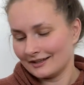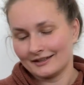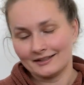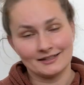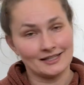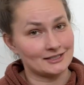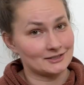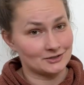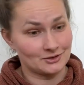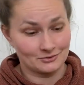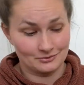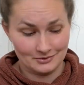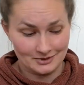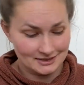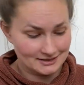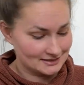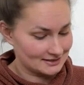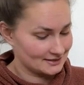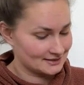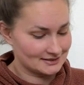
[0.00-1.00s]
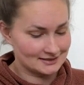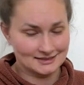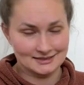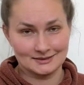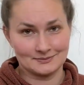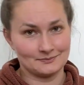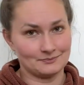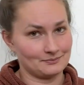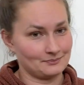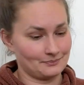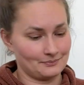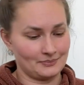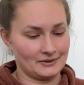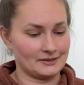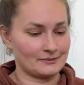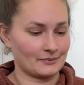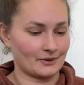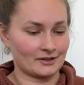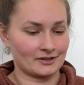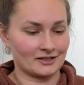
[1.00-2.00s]
that's your Reese's Peanut
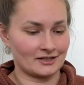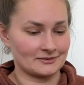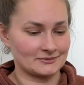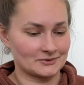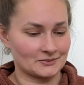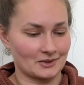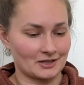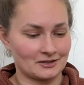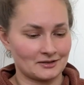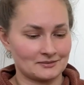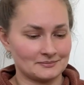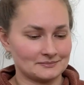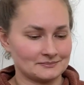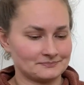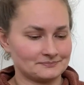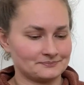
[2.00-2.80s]
Butter Cup sweater.